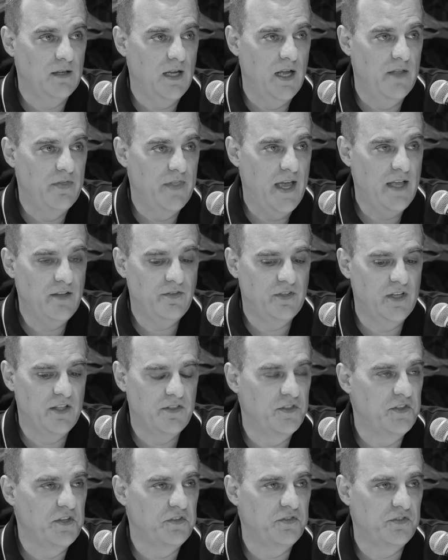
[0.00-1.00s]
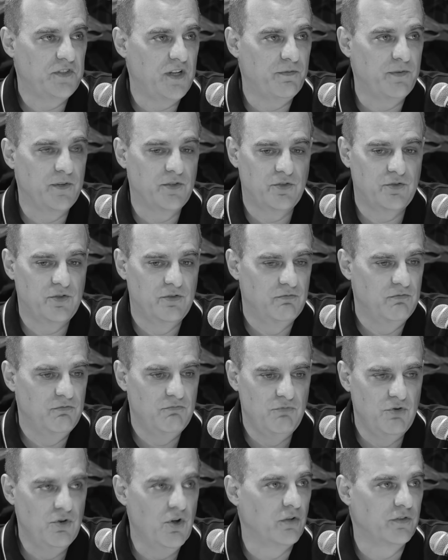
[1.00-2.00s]
and they said this stuff is
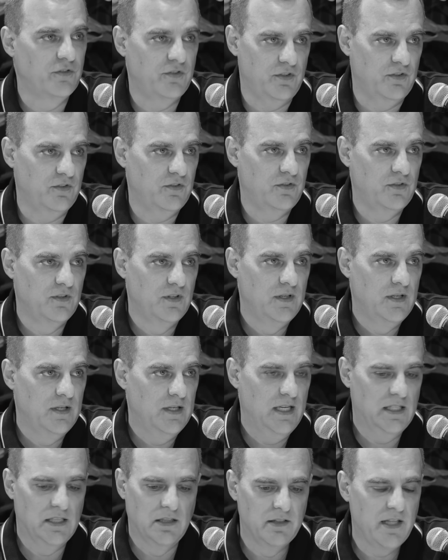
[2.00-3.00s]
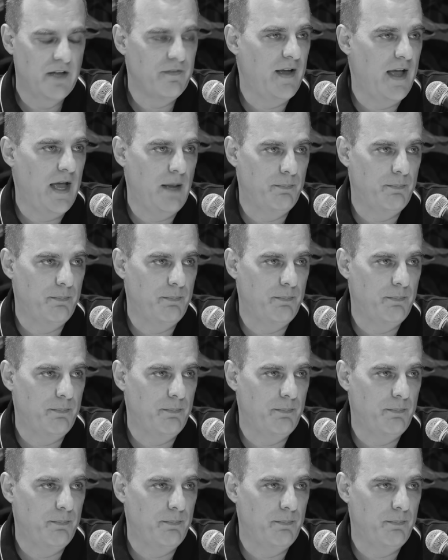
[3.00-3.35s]
nonsense. It'll never